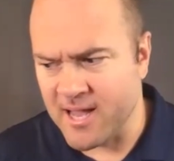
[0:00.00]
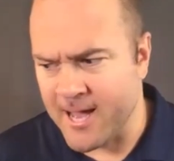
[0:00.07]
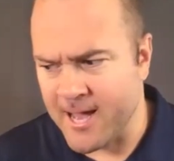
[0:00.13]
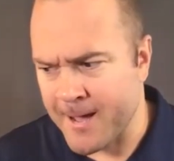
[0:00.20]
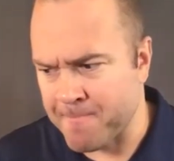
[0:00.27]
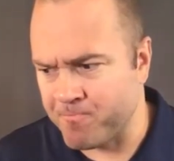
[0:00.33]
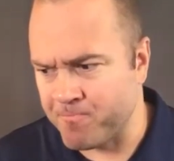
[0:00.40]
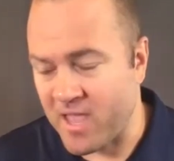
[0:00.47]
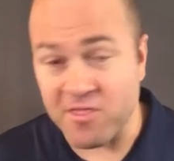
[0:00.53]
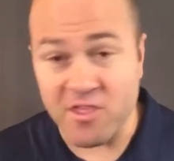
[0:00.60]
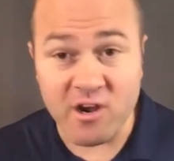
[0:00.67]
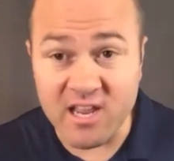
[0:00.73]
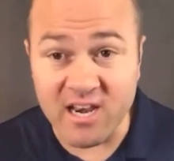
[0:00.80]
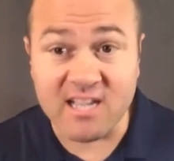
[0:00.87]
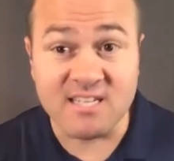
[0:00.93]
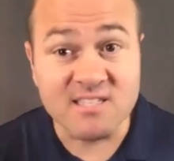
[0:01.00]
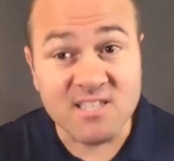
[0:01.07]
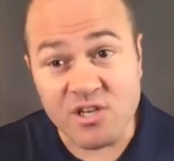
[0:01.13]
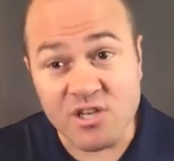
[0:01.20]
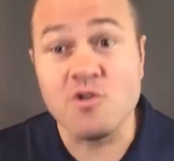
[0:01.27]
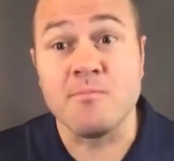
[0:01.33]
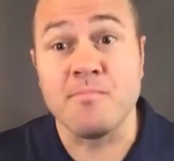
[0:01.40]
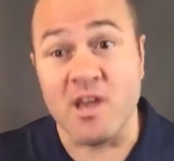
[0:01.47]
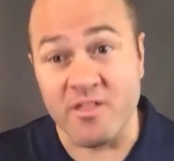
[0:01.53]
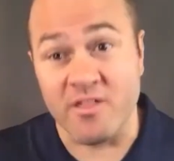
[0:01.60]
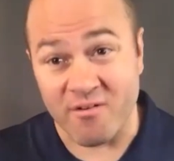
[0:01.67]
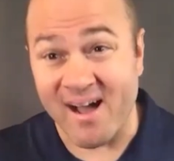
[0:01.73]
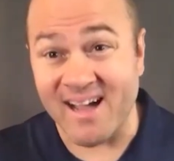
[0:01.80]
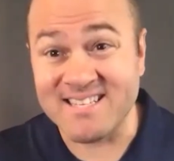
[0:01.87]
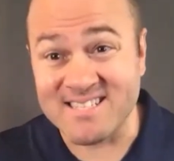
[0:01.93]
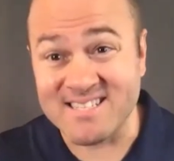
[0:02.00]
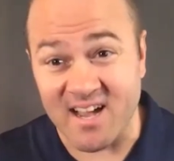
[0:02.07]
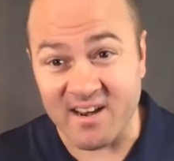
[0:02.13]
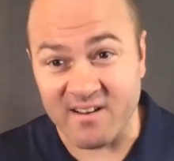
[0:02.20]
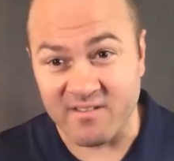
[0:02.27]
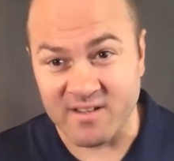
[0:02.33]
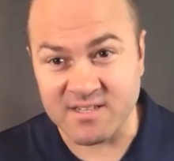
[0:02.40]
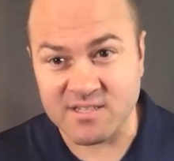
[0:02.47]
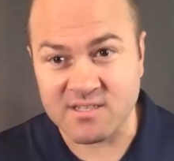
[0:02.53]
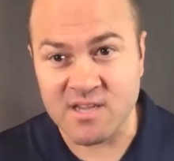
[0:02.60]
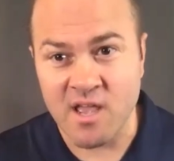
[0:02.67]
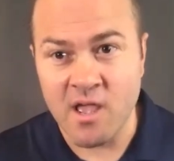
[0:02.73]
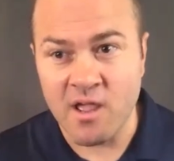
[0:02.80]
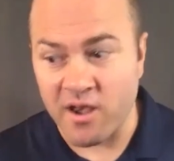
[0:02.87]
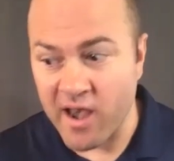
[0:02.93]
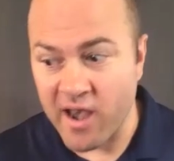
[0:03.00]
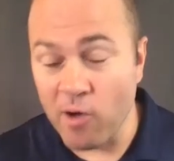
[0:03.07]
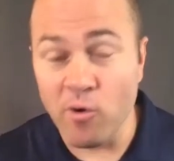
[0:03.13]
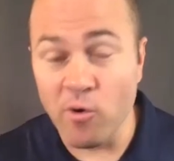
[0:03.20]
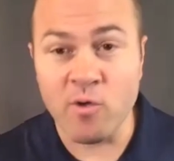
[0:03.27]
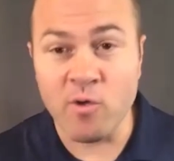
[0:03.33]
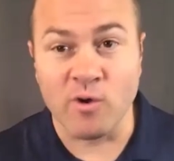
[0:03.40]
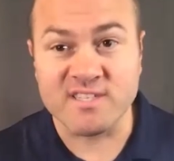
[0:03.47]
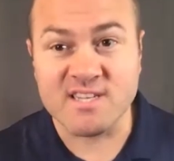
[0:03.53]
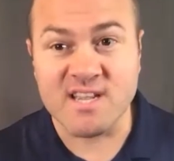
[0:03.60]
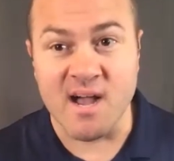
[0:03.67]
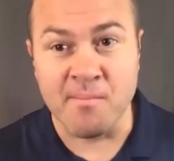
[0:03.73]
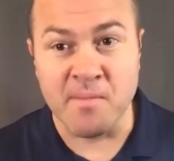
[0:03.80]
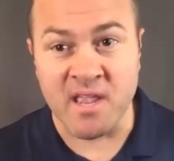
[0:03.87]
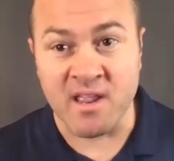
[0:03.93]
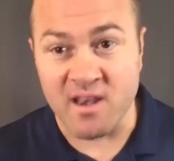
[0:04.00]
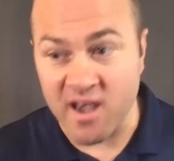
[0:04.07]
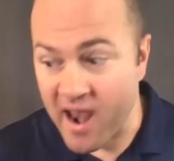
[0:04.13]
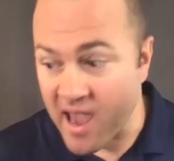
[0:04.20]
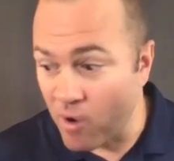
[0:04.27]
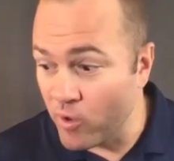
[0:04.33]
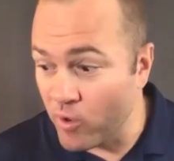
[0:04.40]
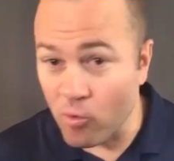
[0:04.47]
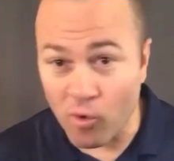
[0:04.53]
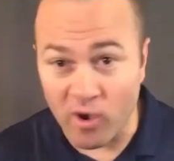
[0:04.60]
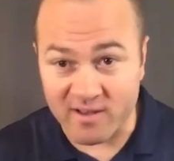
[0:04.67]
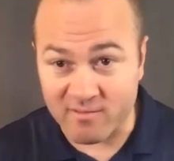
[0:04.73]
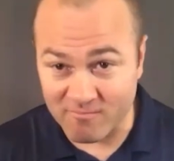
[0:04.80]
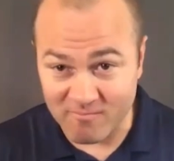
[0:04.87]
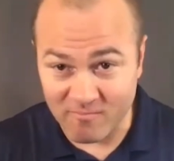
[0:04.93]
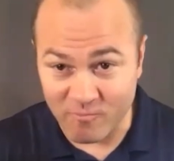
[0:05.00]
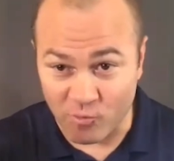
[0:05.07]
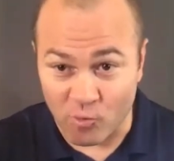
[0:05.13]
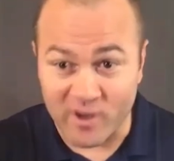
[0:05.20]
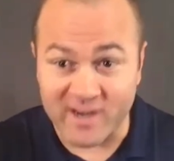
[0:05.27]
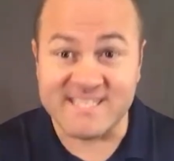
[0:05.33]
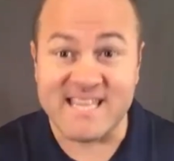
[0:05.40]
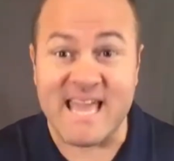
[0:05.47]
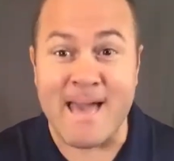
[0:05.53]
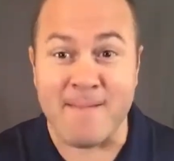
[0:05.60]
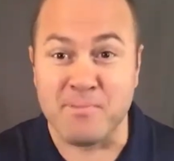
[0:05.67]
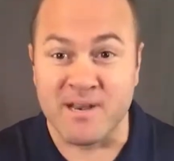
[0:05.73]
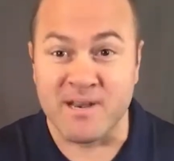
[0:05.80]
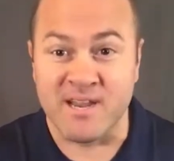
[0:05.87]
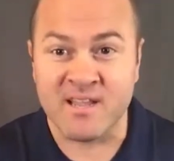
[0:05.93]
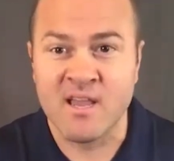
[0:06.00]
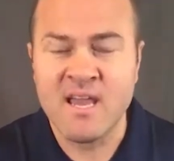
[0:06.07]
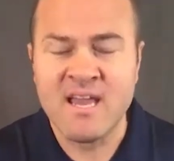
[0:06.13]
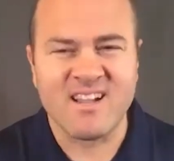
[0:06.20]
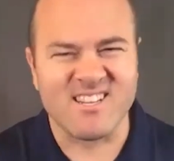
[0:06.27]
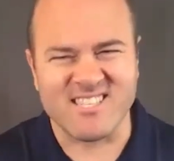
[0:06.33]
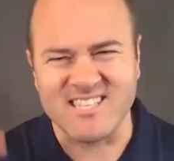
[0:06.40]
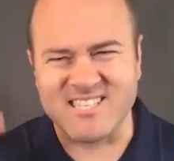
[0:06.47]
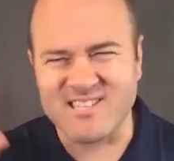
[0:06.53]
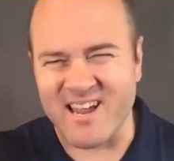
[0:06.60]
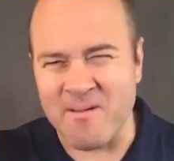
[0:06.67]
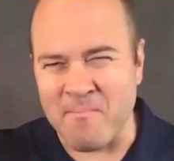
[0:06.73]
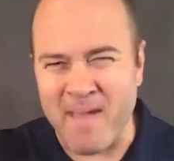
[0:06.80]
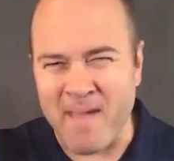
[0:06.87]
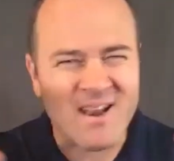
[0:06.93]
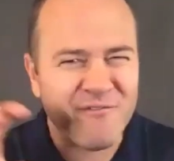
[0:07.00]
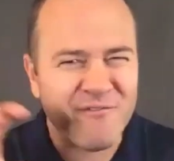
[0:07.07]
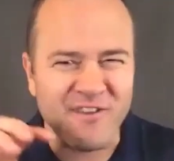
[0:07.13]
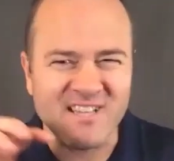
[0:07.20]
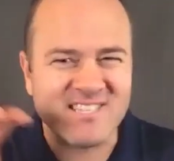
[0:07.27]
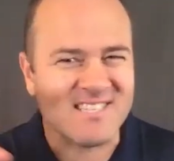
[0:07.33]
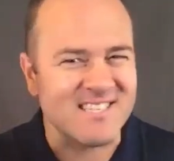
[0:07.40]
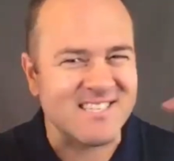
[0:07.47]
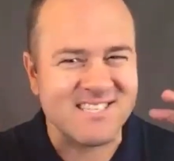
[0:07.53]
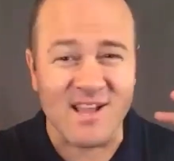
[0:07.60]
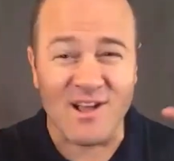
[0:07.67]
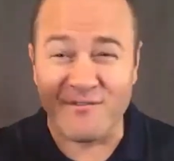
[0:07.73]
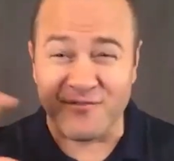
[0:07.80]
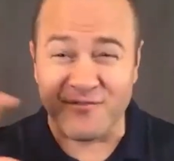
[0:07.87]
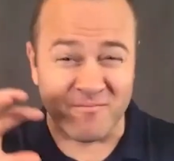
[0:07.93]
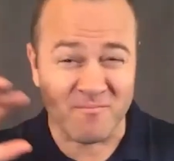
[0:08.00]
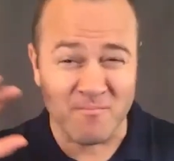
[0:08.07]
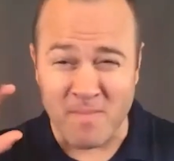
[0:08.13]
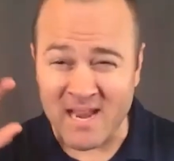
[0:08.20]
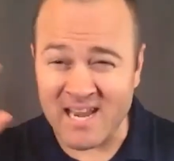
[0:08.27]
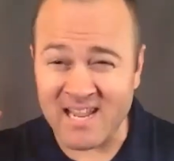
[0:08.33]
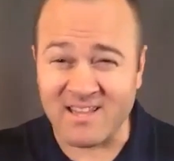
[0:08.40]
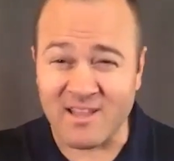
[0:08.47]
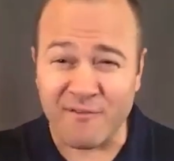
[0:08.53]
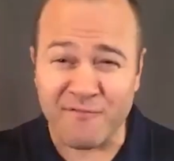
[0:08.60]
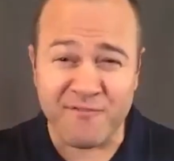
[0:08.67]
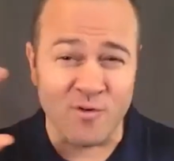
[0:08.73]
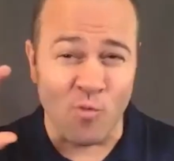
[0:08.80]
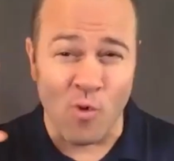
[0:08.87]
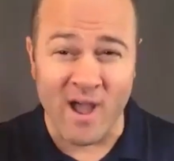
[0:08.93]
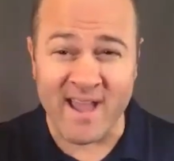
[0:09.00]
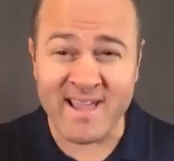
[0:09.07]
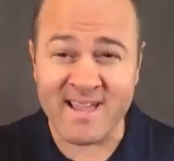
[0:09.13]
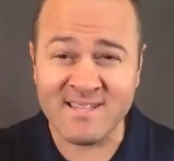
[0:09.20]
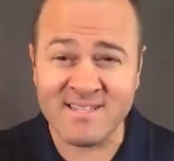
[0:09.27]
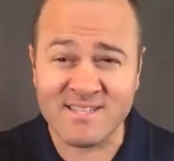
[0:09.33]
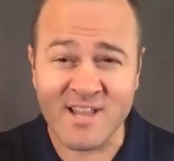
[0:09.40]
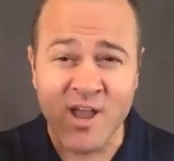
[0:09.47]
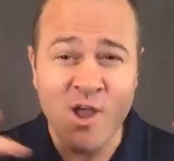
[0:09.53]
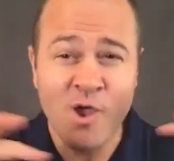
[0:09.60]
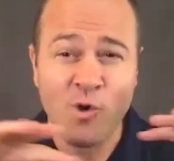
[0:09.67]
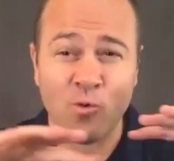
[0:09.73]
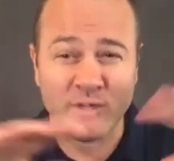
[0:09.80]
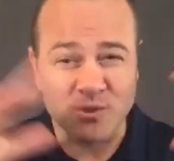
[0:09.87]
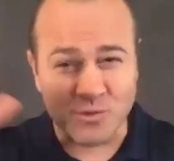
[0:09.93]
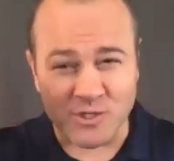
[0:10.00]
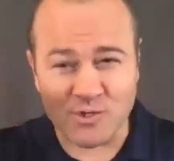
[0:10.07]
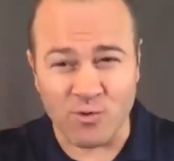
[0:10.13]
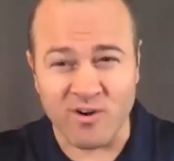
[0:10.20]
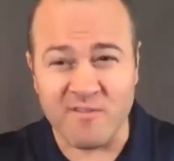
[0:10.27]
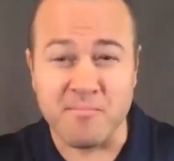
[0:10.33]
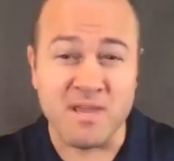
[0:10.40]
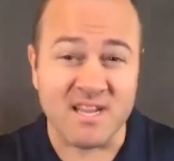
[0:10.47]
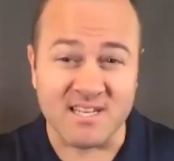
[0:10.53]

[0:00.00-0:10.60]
Um, and they're going to continue to be on the right side of this, knowing what's coming, knowing what what is happening because it's going to manifest itself in many different ways, which would sort of be a